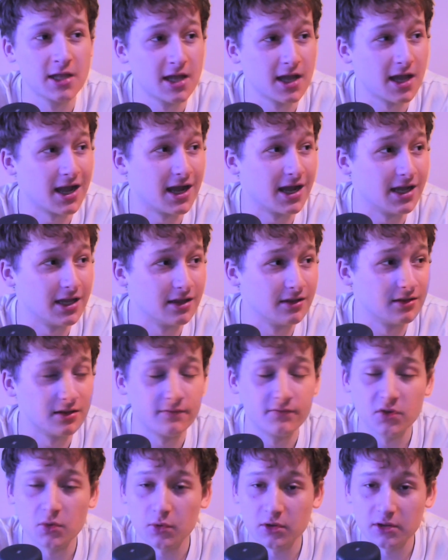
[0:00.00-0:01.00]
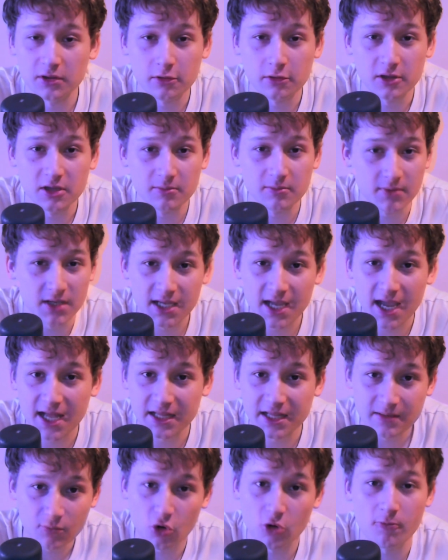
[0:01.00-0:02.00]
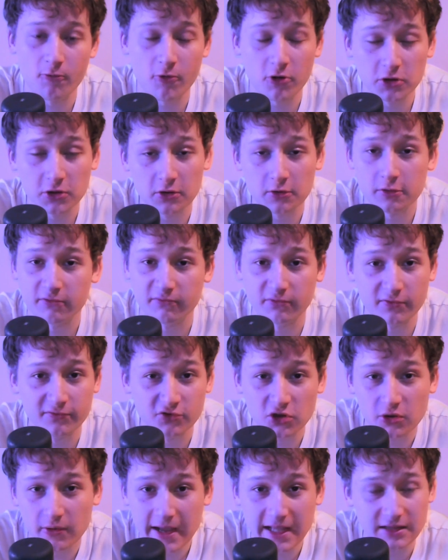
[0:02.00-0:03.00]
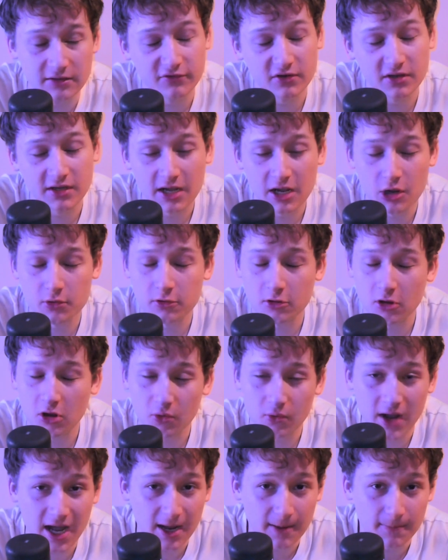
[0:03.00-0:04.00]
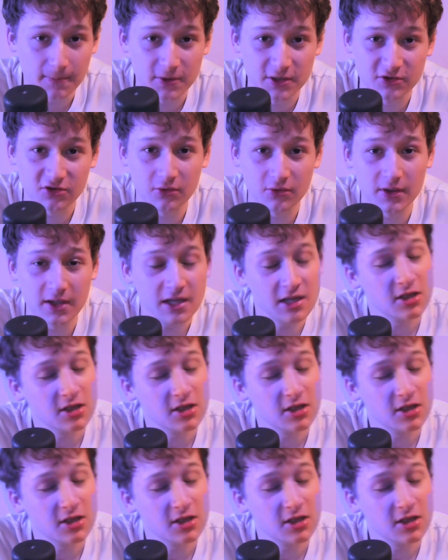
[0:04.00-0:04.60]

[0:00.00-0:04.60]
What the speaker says: And if you want to see me get any more products or review anything else, I will happily do it.